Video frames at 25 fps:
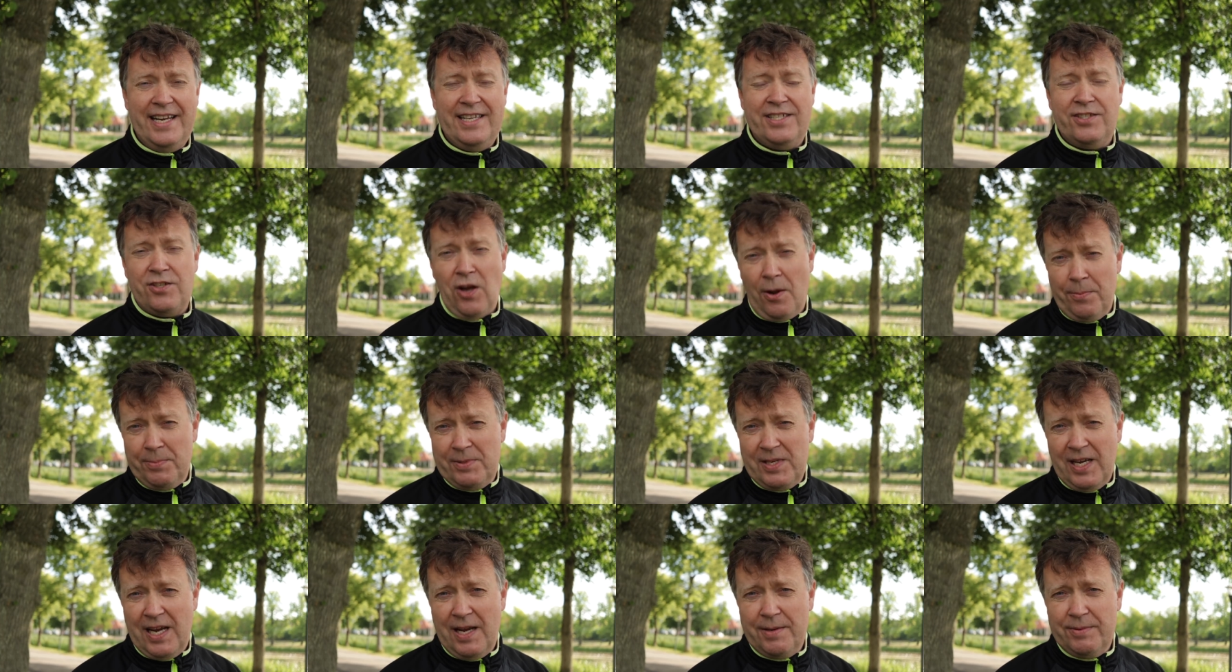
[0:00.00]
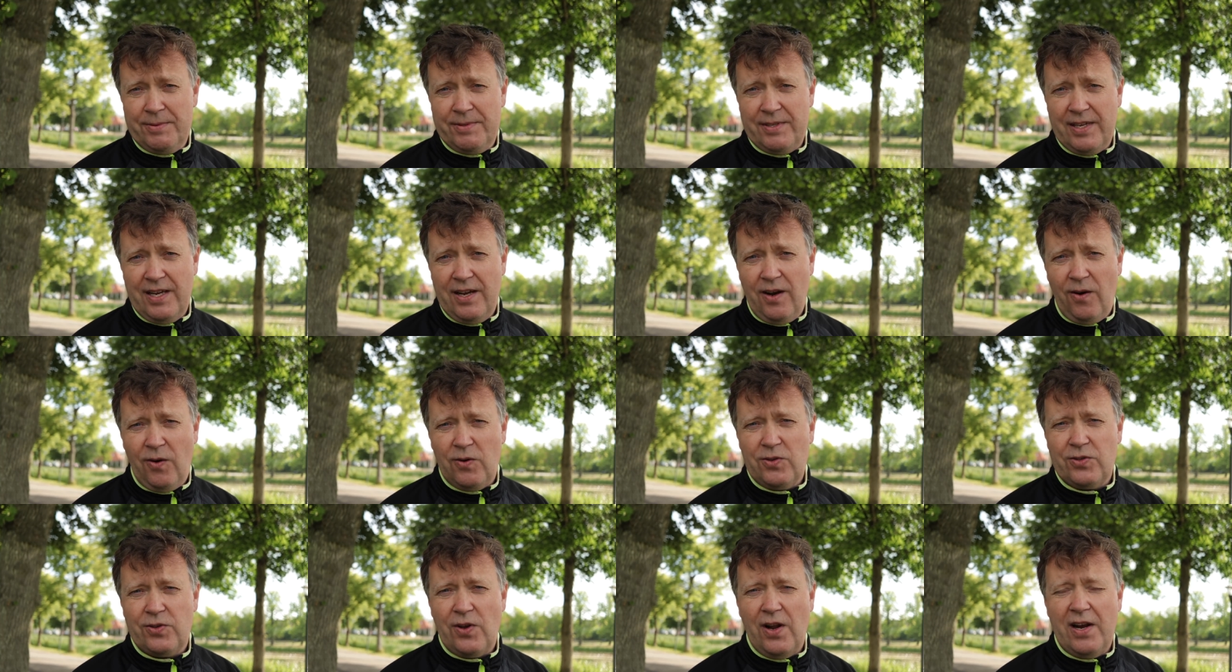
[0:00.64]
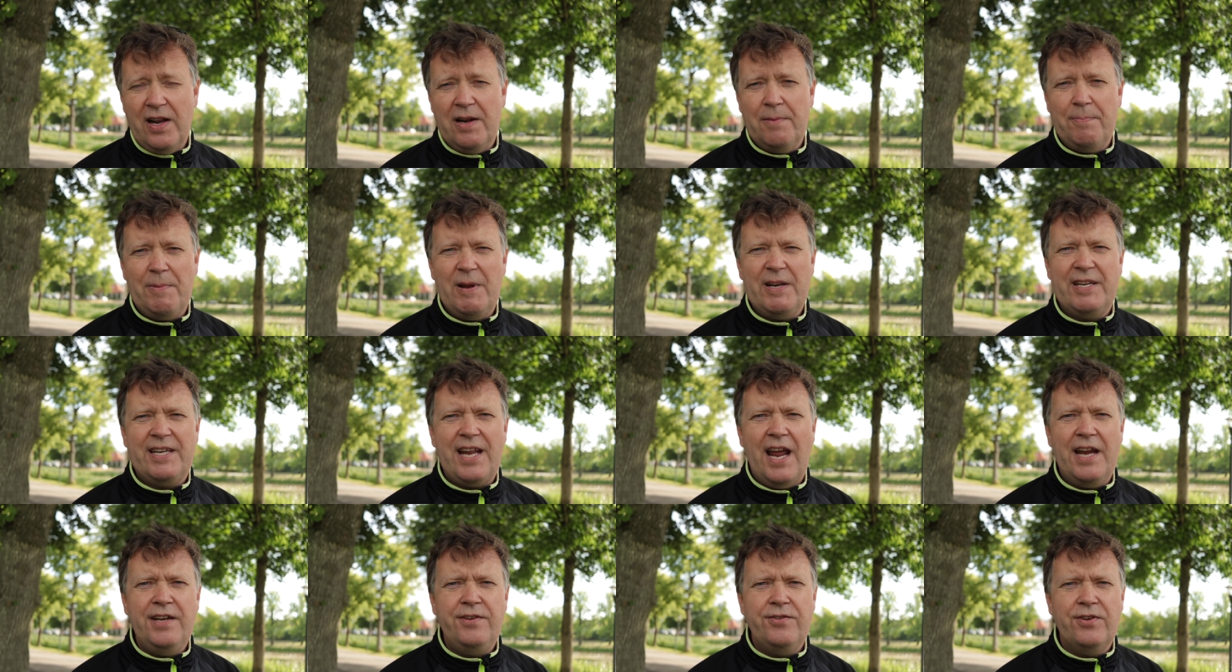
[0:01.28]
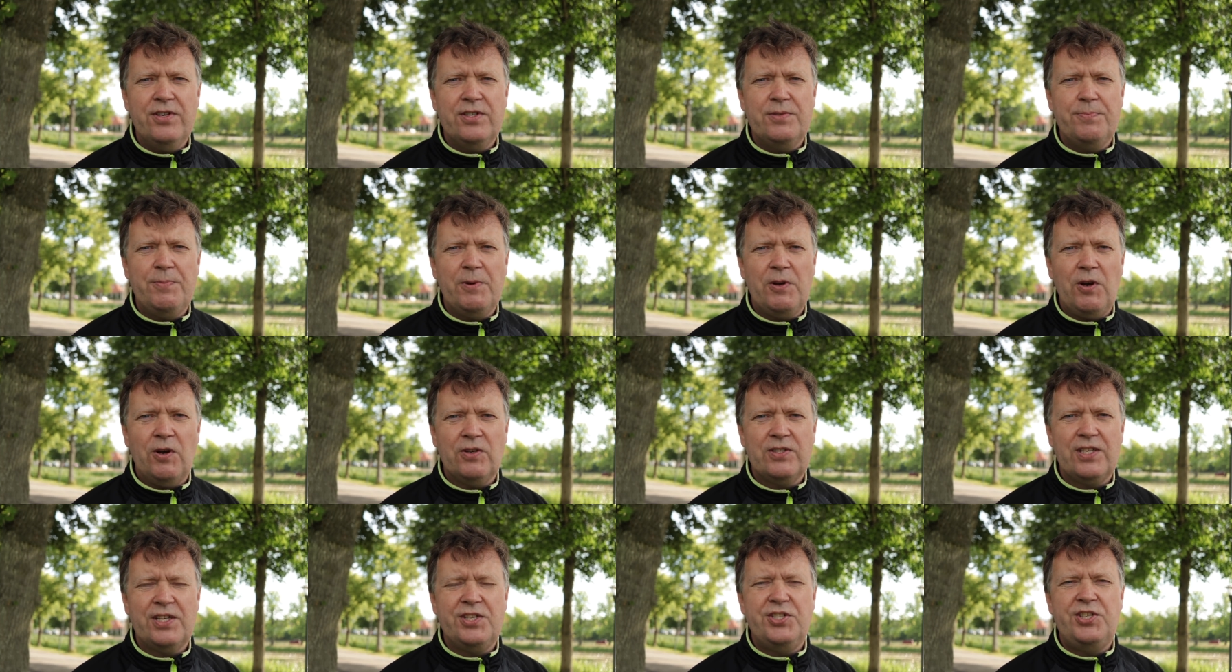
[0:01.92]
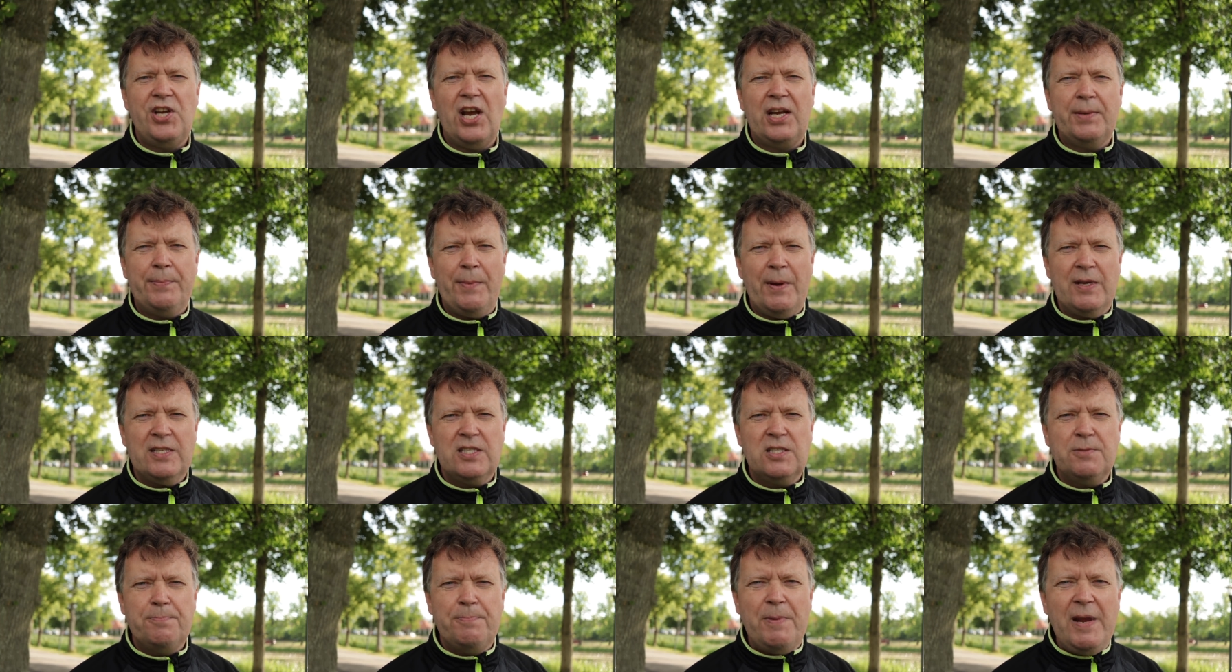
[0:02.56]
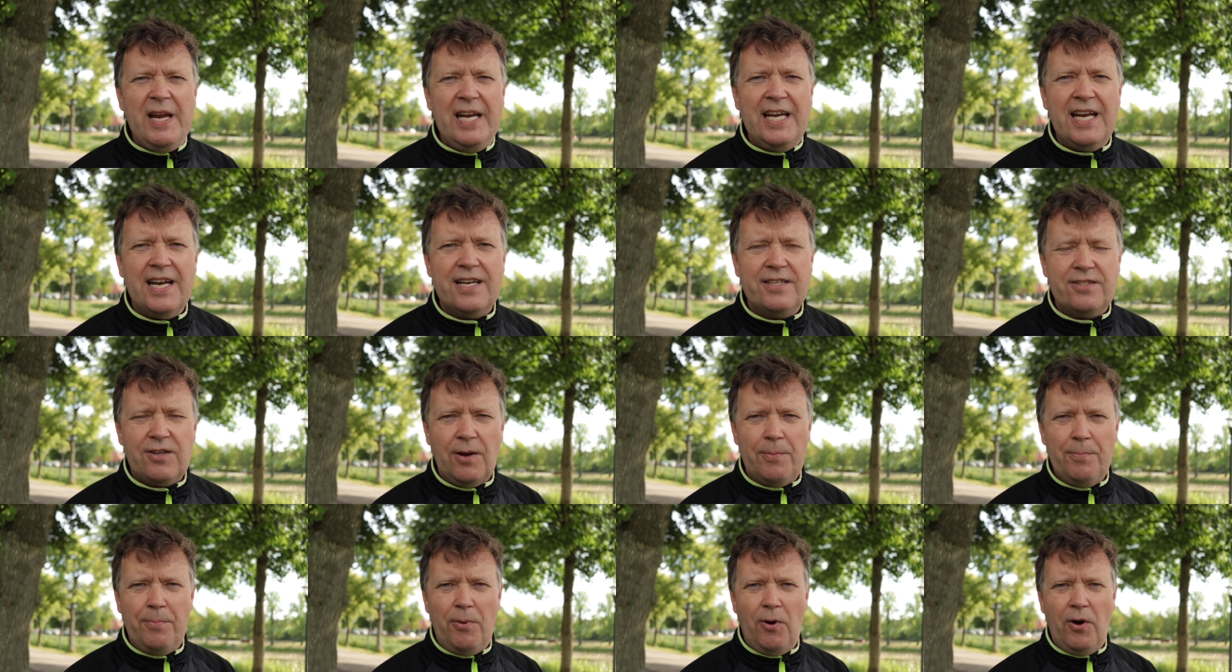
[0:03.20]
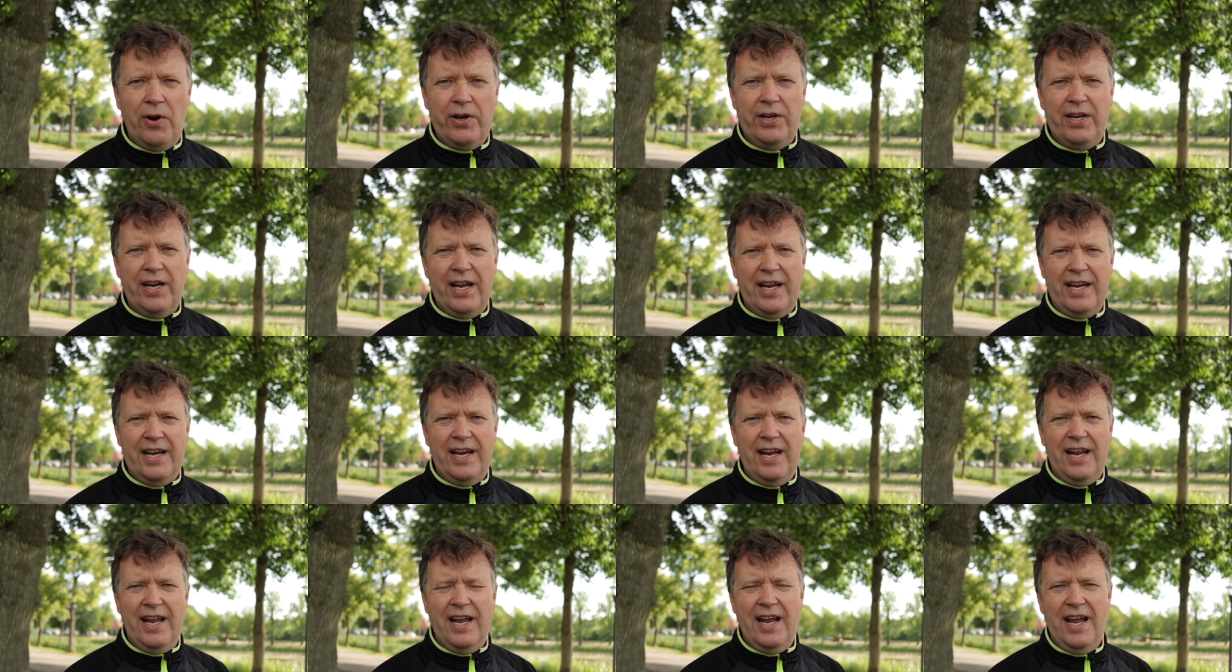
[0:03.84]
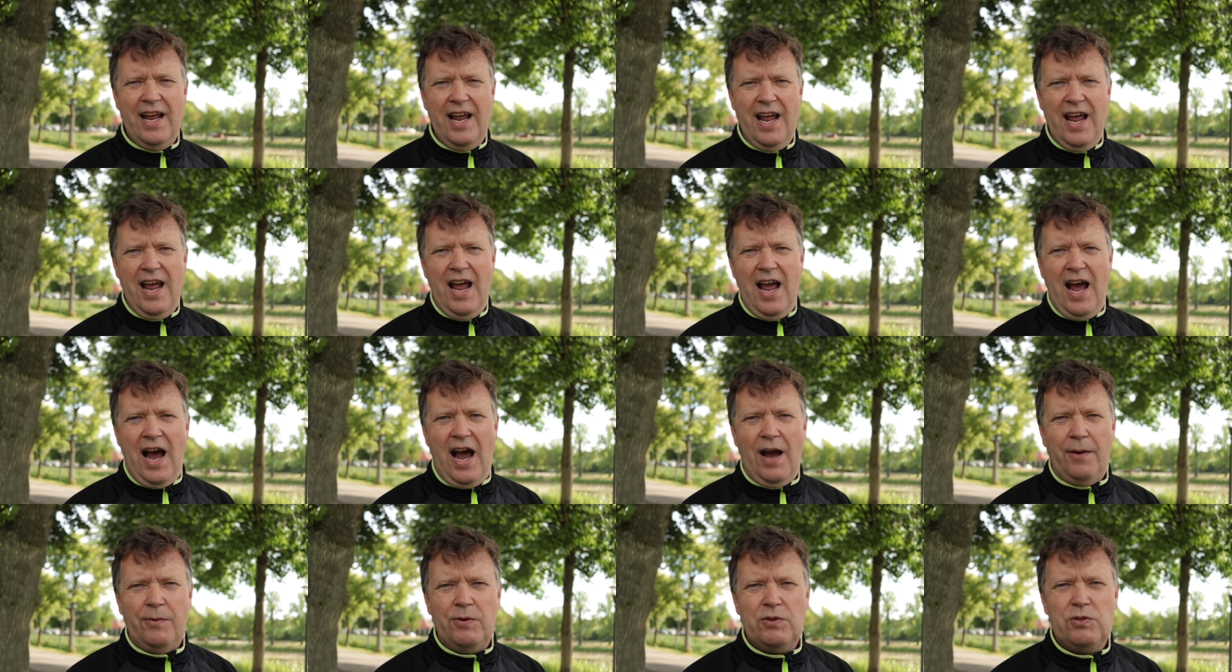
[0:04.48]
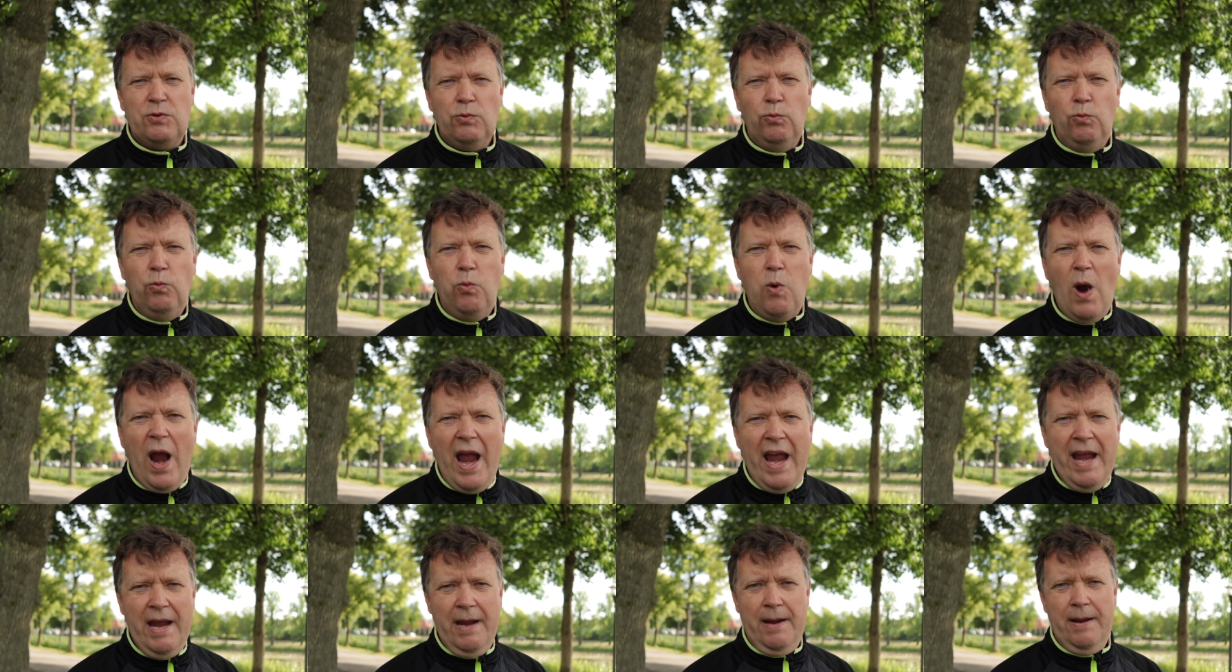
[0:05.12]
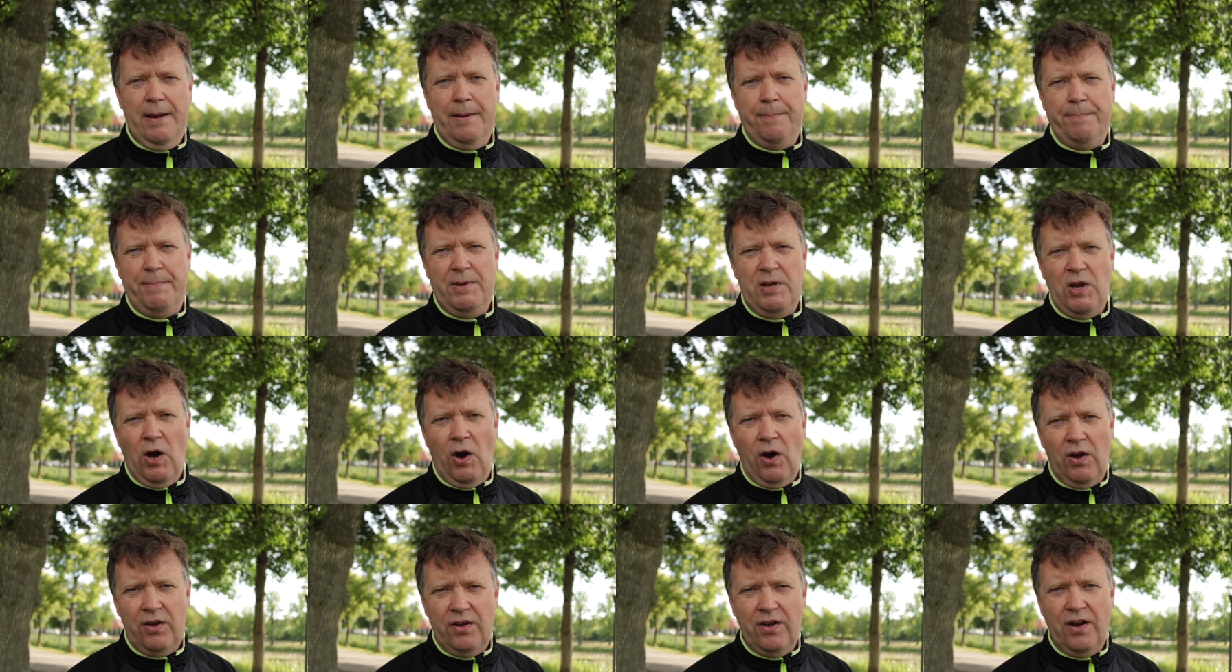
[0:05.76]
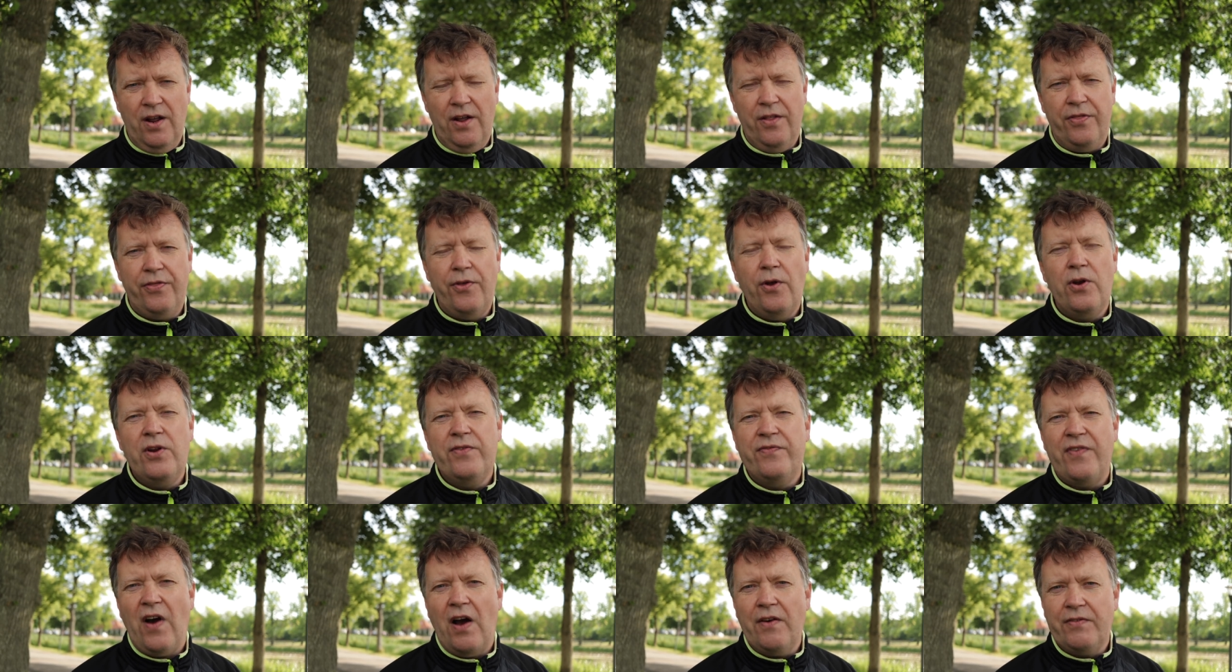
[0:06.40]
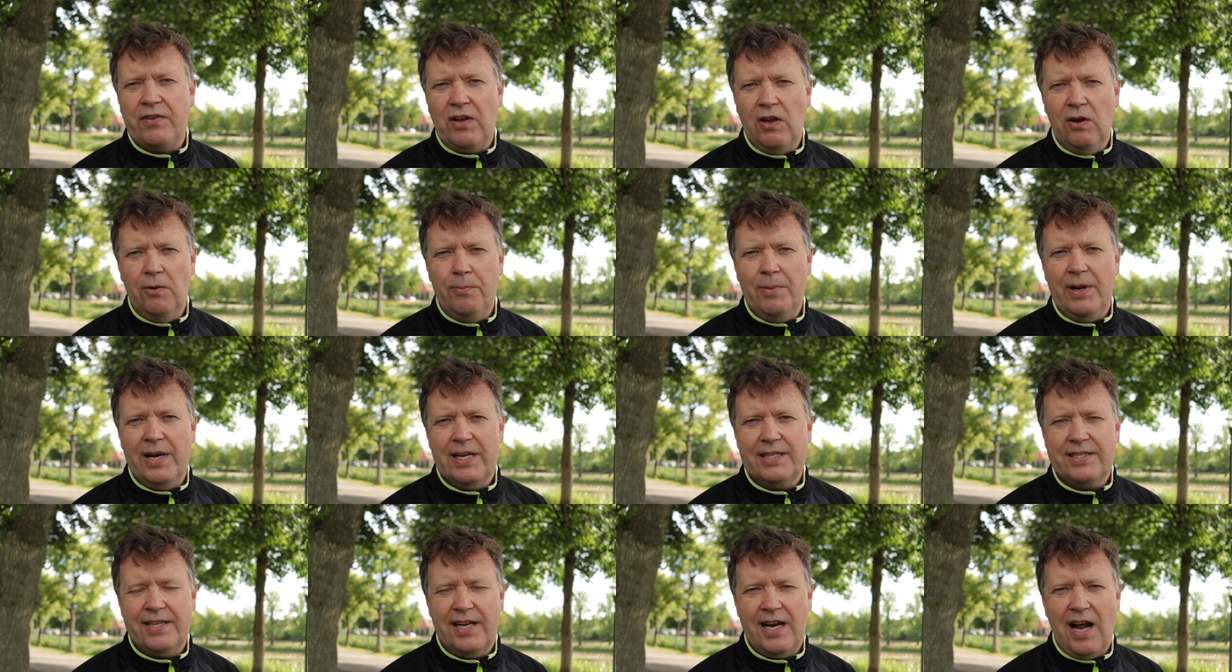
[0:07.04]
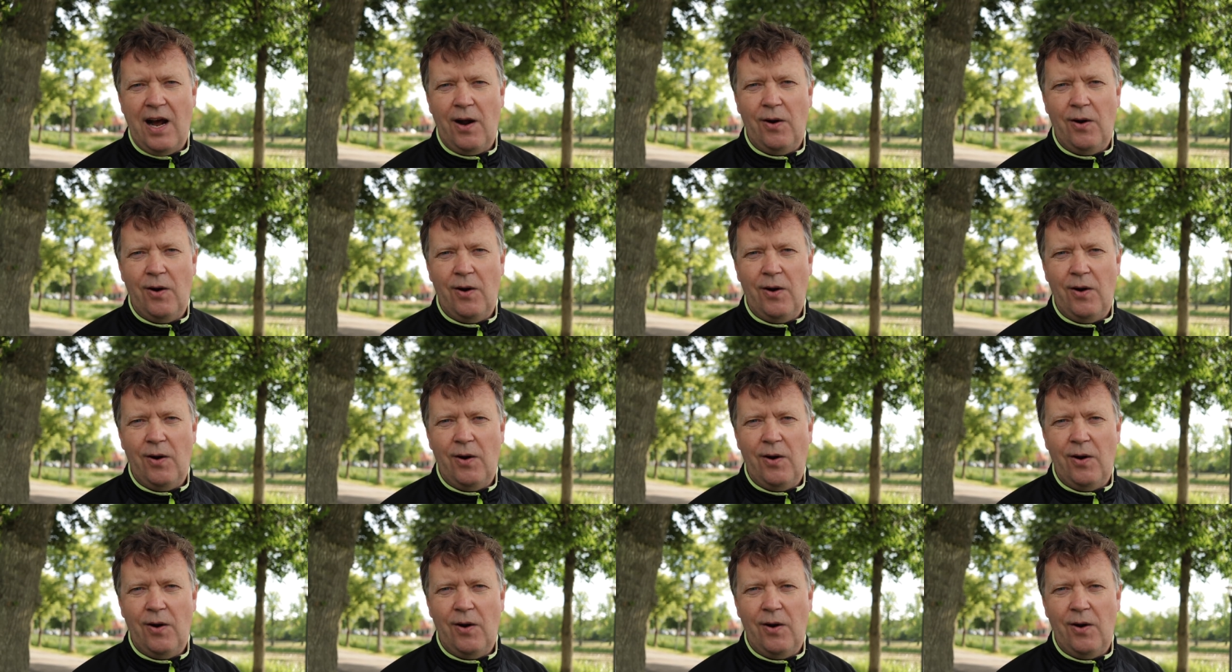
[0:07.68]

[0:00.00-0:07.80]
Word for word: It's sometimes also a little bit dangerous because I checked my speed at some point and I was way beyond 35 kilometers an